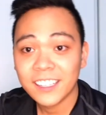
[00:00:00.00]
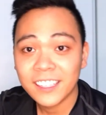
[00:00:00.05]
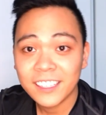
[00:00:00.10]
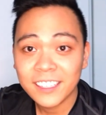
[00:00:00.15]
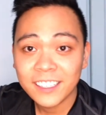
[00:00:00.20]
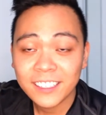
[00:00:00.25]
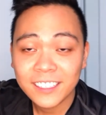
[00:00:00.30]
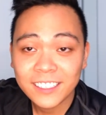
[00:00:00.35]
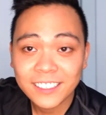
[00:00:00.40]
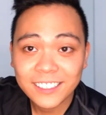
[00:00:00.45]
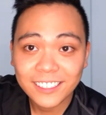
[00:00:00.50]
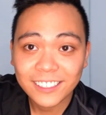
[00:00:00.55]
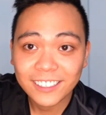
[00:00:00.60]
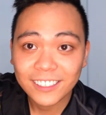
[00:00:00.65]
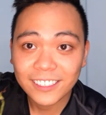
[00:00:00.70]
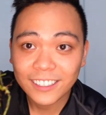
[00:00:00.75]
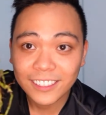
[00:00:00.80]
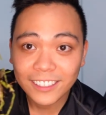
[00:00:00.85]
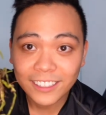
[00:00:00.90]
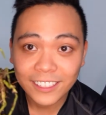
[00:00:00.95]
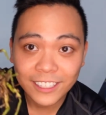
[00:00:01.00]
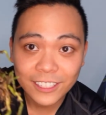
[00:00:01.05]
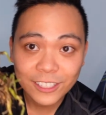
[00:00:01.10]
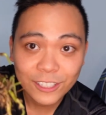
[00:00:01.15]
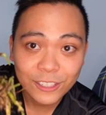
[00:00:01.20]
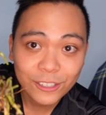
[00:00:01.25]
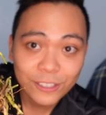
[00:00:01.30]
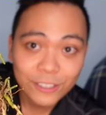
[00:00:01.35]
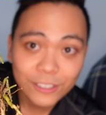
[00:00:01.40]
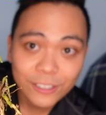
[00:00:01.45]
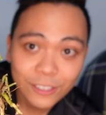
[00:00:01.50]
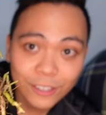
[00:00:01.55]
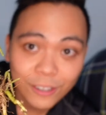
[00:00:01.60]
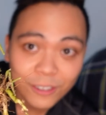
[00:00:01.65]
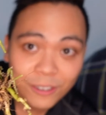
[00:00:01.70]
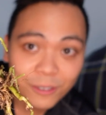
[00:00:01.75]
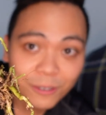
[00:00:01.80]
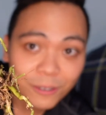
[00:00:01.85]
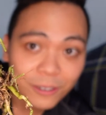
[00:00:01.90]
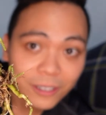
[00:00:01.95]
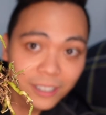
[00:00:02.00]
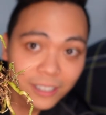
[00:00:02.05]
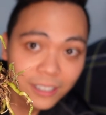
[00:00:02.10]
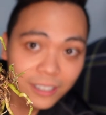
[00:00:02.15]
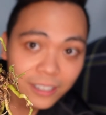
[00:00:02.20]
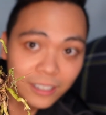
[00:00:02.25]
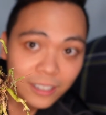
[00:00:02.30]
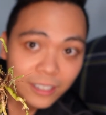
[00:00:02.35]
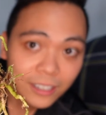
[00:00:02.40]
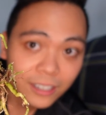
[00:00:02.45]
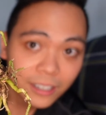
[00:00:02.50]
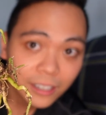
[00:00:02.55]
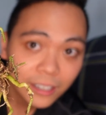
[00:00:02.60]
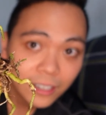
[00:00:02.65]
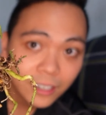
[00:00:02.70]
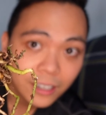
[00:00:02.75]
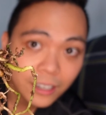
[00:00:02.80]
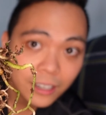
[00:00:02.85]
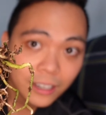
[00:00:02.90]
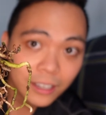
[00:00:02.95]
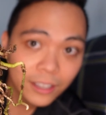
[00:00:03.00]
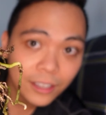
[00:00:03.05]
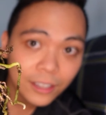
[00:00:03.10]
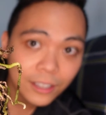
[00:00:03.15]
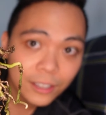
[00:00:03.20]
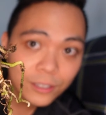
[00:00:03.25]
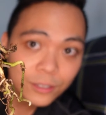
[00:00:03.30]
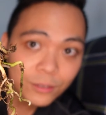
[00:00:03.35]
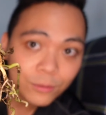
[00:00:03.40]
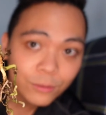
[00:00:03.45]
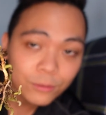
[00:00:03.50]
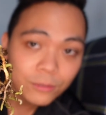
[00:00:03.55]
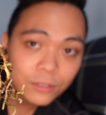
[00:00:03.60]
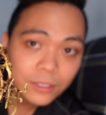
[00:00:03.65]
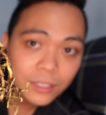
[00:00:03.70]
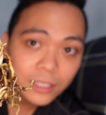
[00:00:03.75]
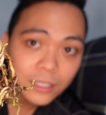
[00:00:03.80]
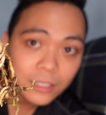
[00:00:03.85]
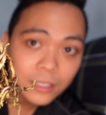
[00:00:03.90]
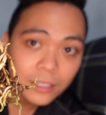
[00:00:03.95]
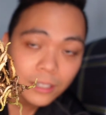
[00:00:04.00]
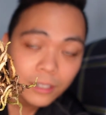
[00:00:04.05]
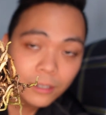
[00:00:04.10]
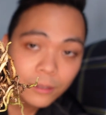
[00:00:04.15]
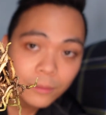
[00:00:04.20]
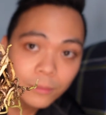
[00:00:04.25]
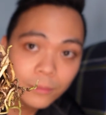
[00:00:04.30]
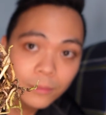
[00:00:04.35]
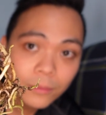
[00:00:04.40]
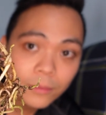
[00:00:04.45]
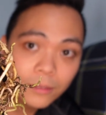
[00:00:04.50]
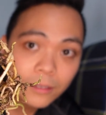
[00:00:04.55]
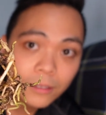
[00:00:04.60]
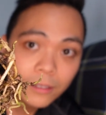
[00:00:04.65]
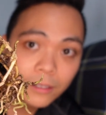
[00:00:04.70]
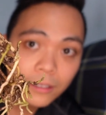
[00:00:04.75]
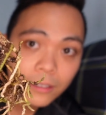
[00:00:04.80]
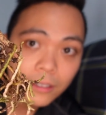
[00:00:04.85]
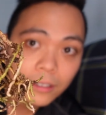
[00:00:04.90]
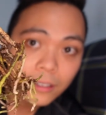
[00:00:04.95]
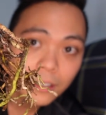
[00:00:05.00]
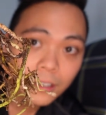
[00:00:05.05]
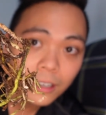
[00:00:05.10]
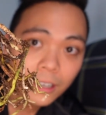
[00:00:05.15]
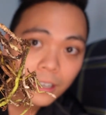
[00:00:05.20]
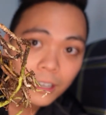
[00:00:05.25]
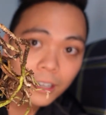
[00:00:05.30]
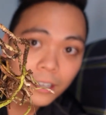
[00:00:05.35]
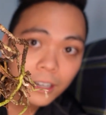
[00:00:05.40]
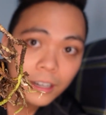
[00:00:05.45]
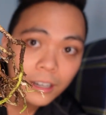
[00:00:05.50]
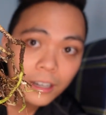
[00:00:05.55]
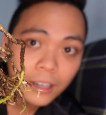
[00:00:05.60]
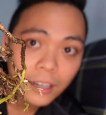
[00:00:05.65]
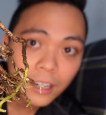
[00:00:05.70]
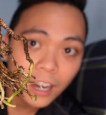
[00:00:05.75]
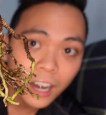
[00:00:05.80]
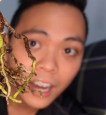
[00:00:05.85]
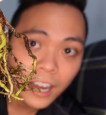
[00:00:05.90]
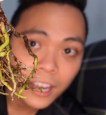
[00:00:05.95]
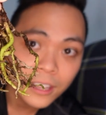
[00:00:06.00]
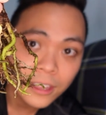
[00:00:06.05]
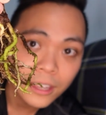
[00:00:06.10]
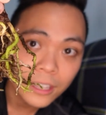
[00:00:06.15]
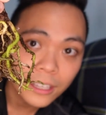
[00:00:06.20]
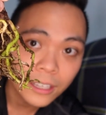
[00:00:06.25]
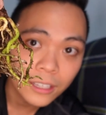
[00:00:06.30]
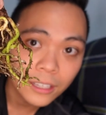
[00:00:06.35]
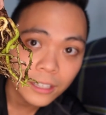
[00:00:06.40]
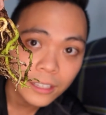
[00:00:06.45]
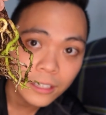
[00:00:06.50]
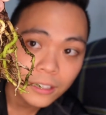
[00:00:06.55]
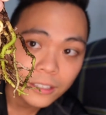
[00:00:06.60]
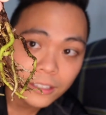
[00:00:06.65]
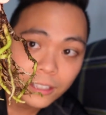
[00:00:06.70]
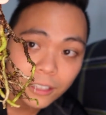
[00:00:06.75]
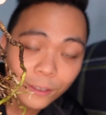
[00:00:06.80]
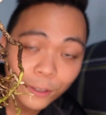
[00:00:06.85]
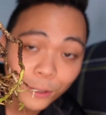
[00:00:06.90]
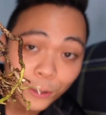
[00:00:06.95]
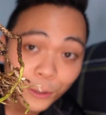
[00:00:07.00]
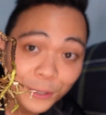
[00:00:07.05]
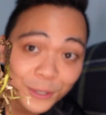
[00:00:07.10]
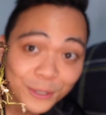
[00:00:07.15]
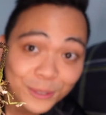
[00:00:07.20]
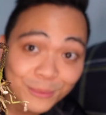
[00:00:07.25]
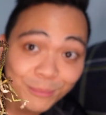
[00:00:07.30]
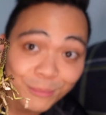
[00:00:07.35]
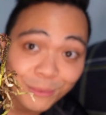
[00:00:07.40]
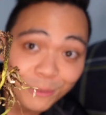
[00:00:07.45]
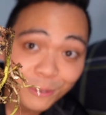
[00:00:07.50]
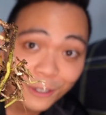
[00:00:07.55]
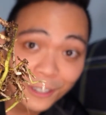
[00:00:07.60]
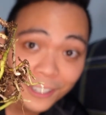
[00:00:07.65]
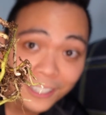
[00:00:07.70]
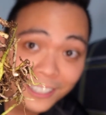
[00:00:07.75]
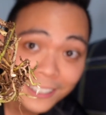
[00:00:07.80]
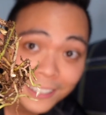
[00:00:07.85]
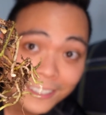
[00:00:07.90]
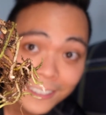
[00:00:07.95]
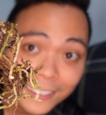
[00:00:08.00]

And let's just show this root system. I think it looks pretty